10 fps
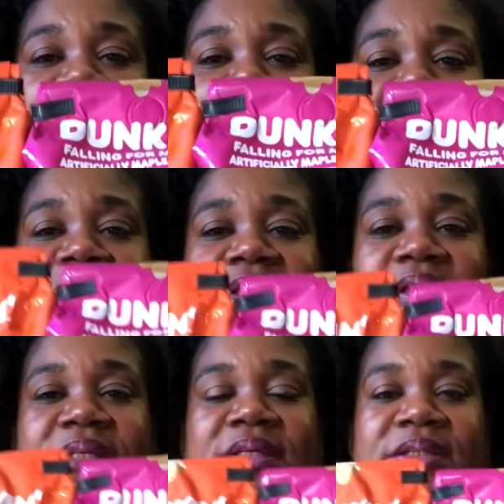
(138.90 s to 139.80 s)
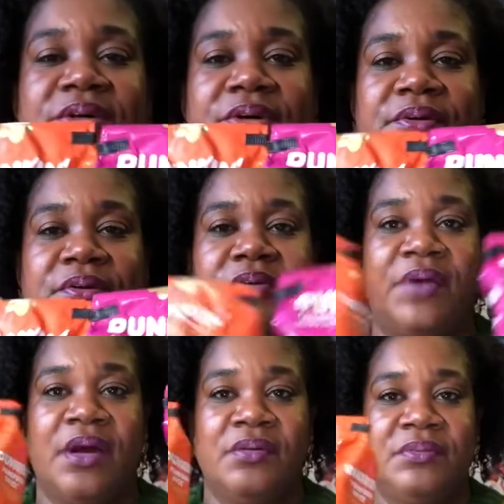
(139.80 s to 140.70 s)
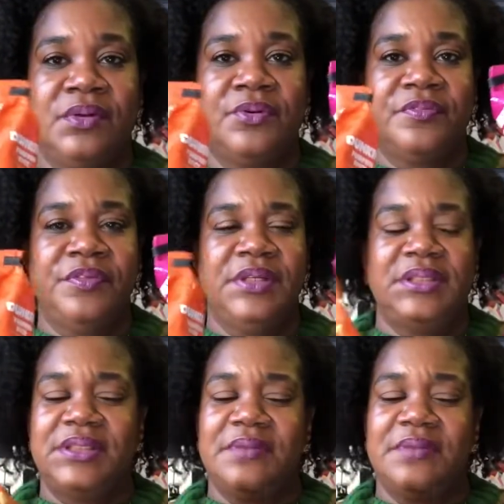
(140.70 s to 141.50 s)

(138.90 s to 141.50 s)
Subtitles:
obviously these are ground coffees.